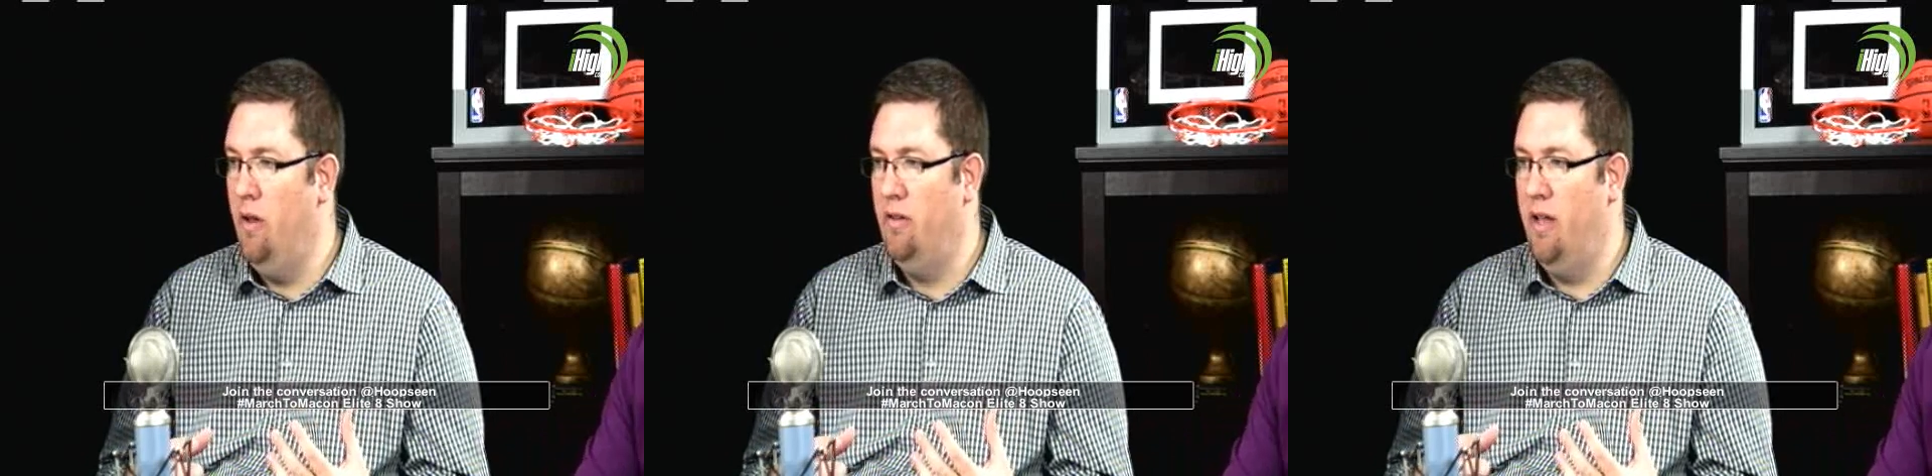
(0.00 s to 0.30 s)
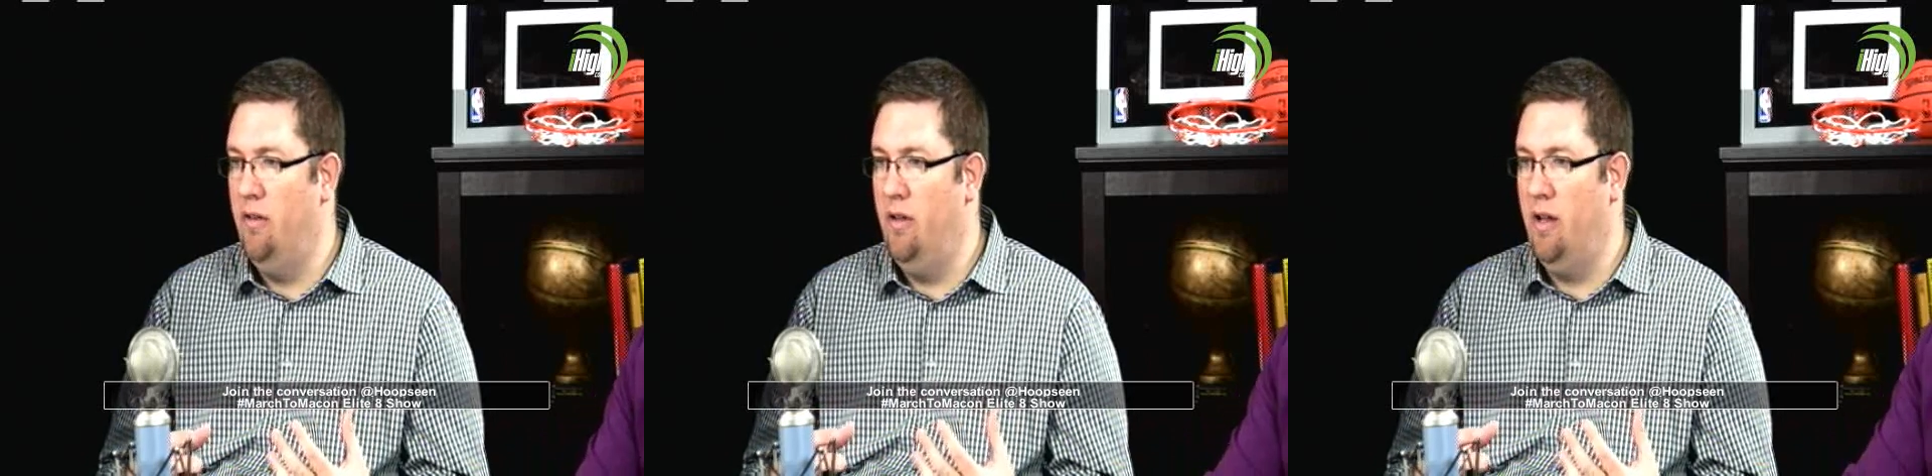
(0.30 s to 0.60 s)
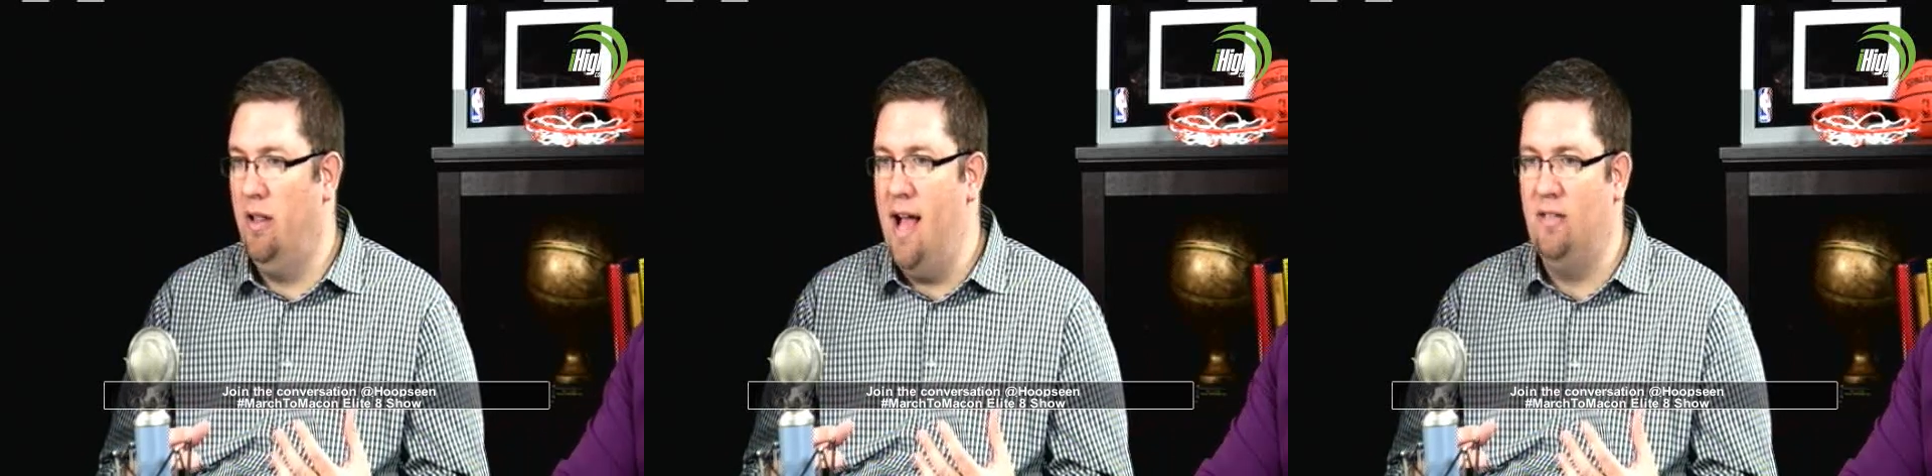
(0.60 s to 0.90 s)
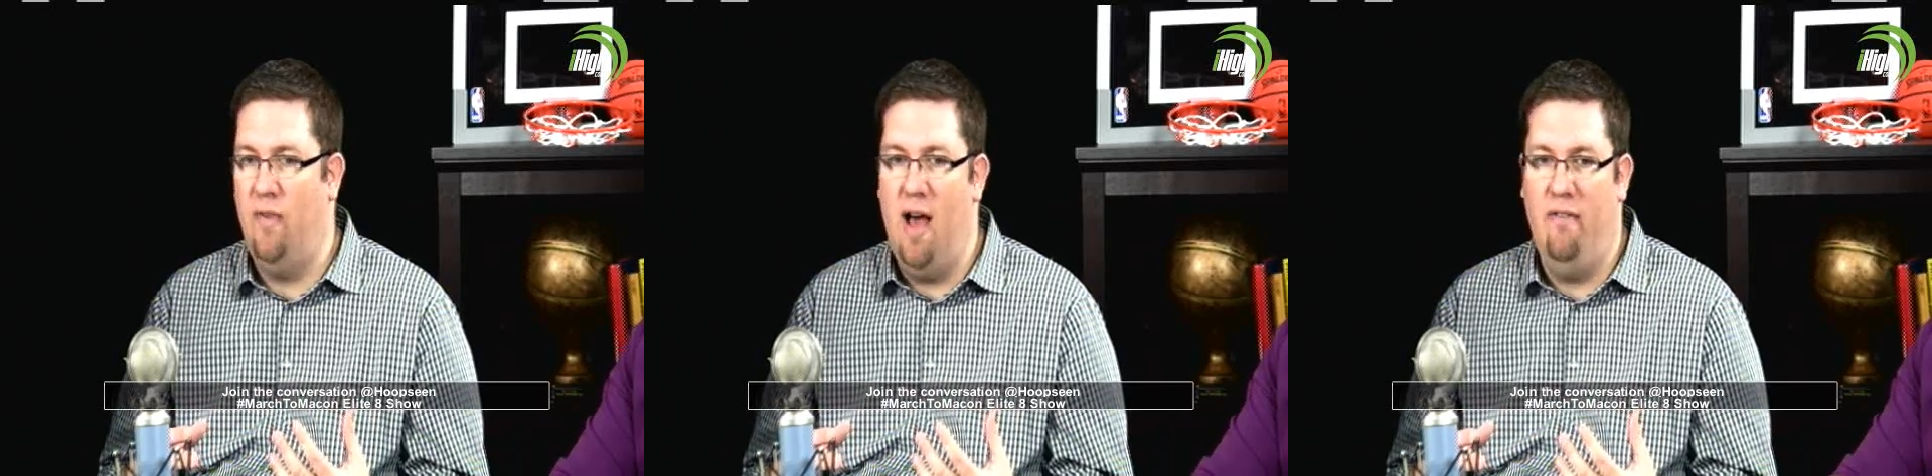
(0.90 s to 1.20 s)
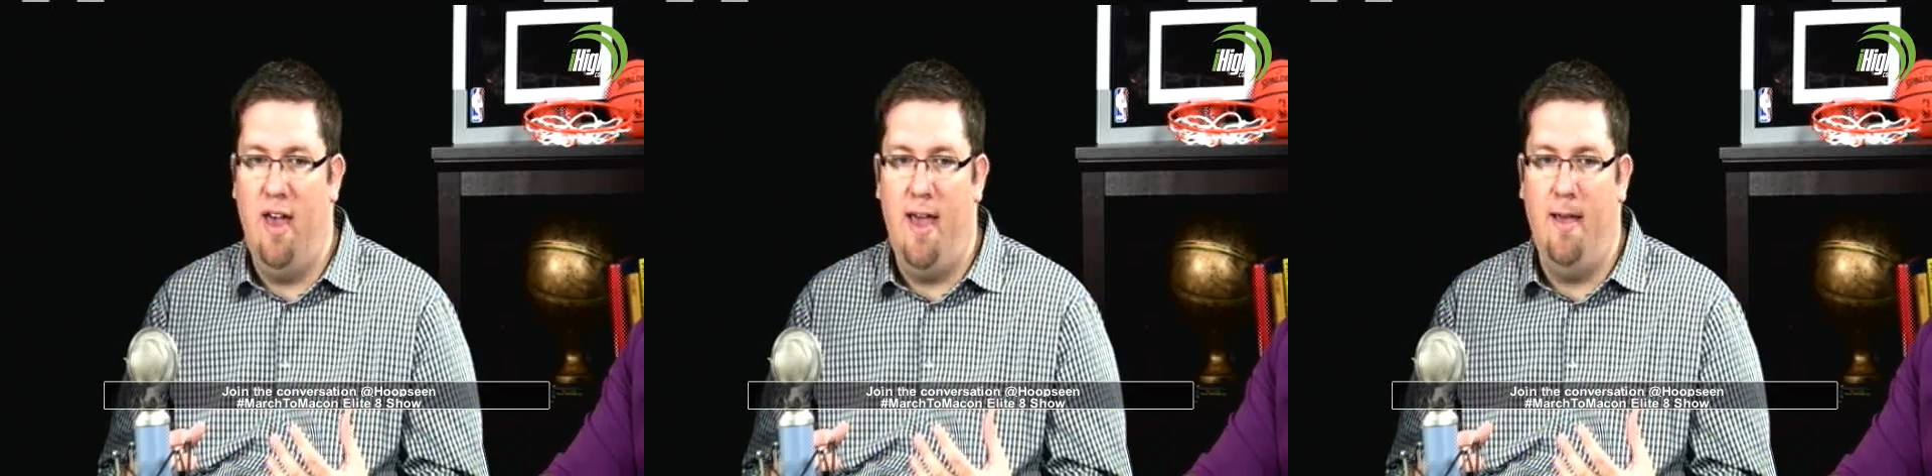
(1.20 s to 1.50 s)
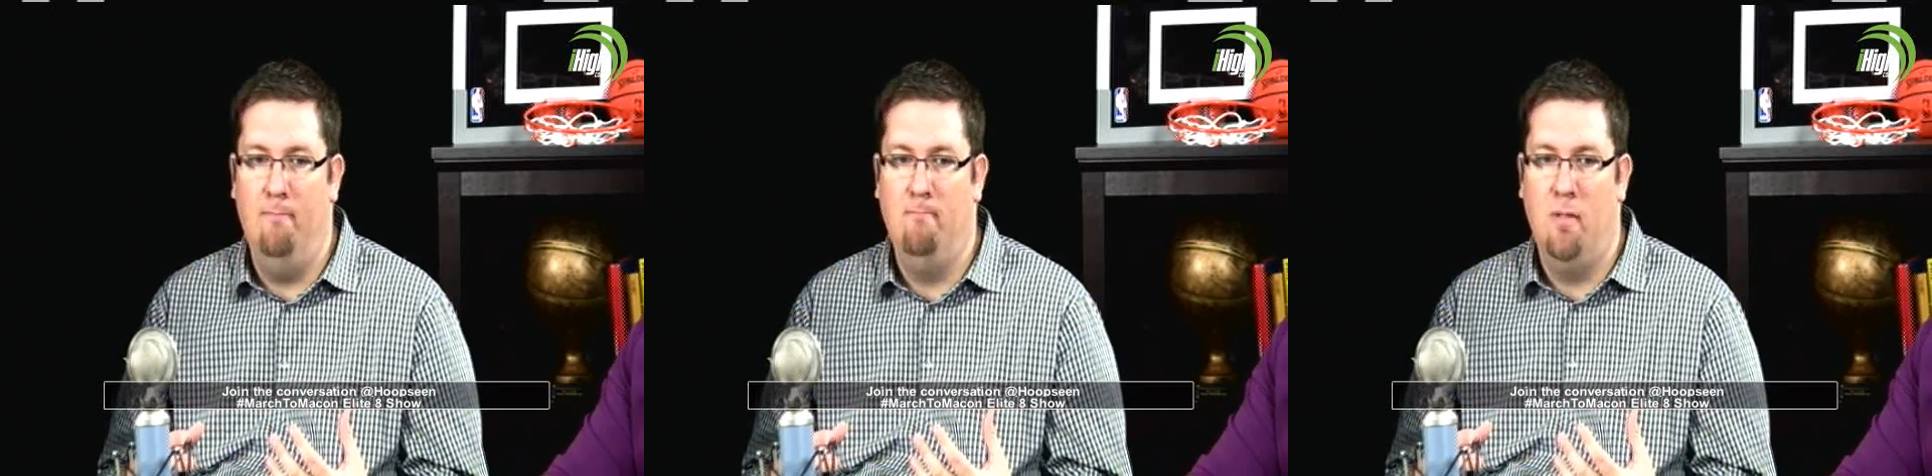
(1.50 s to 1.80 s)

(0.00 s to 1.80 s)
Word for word: in, in, in Class Five A